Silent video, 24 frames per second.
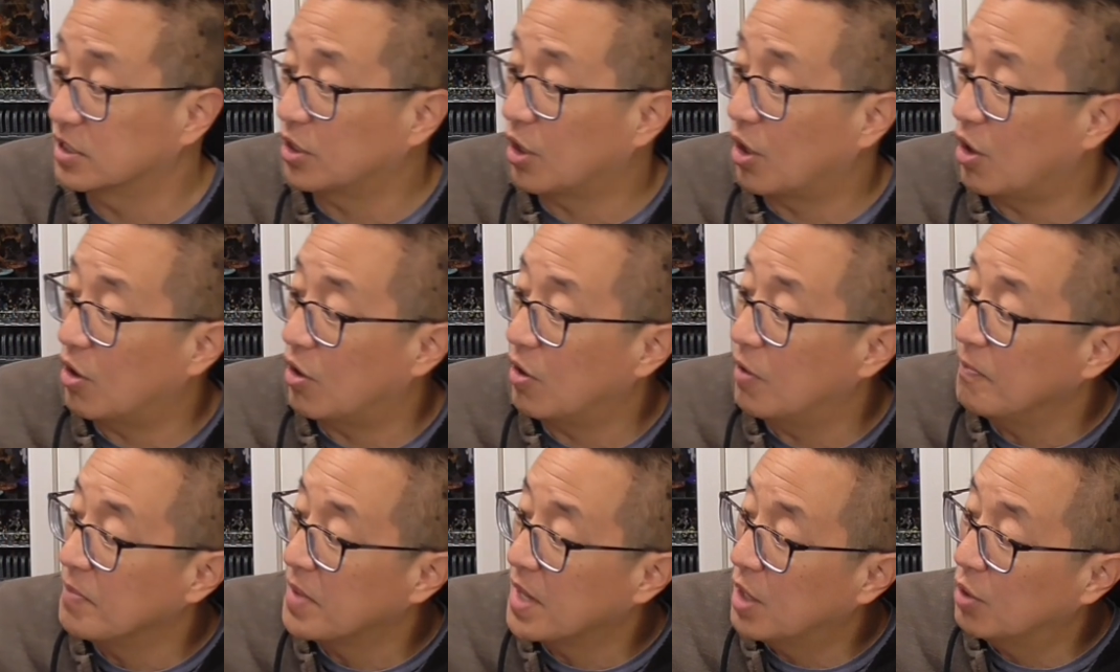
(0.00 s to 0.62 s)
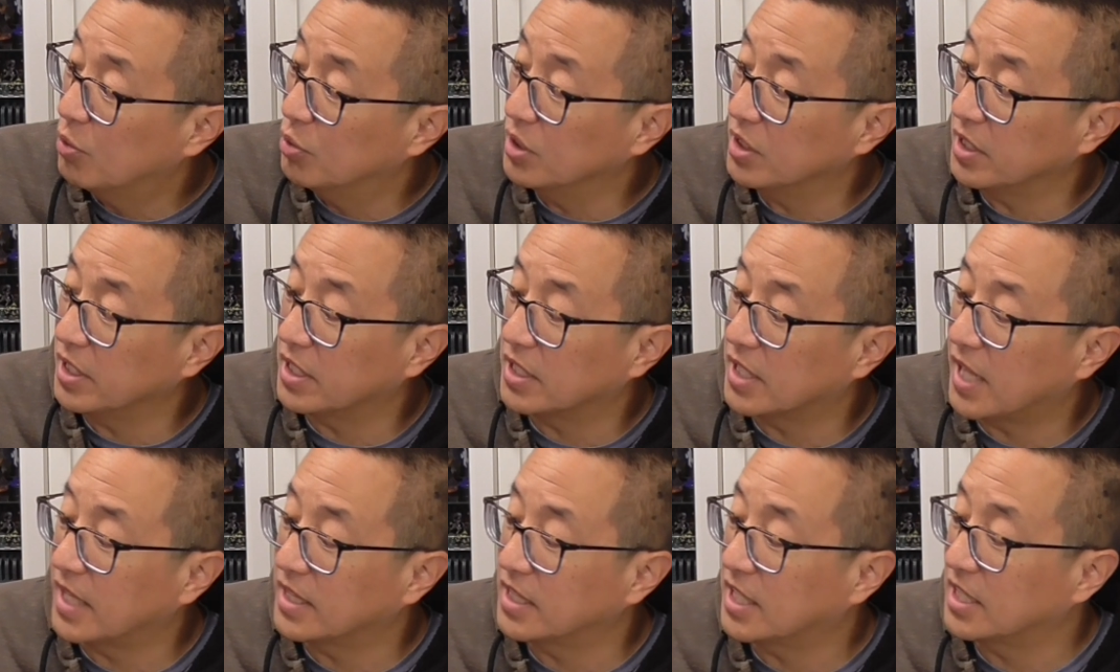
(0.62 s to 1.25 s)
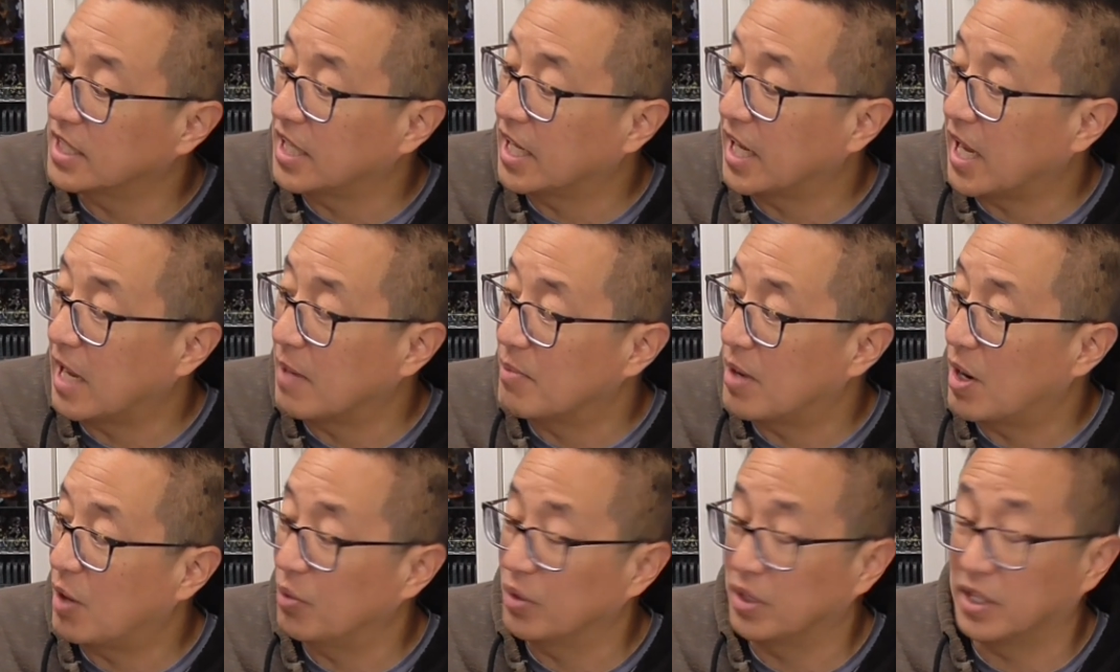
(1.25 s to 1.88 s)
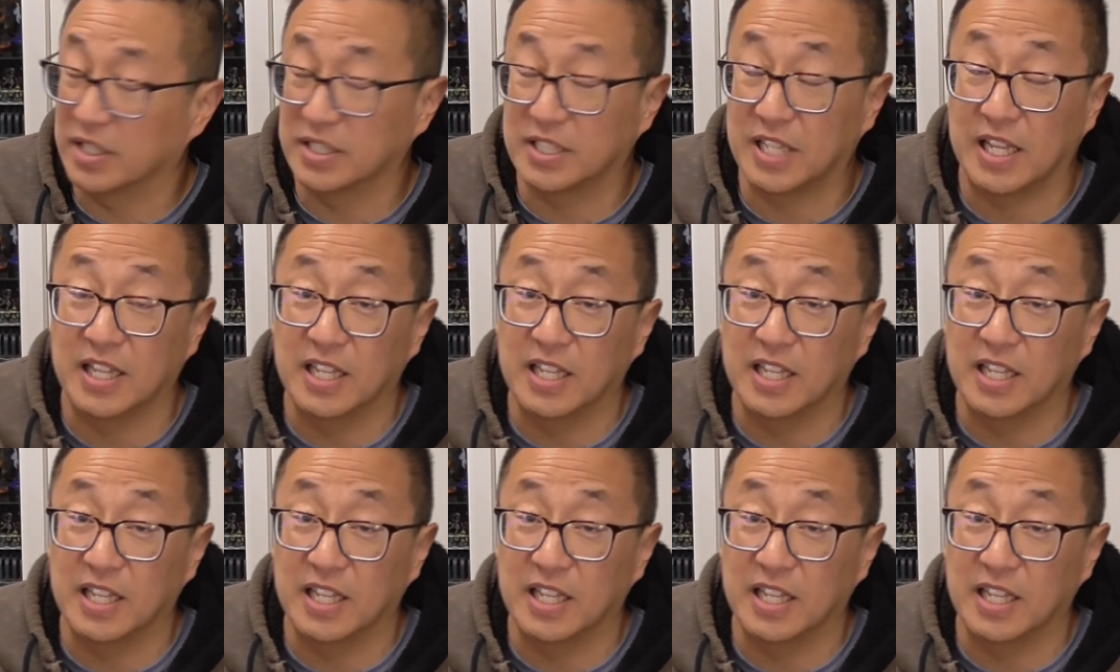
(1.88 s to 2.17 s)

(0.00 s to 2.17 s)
So really glad that they came out with this.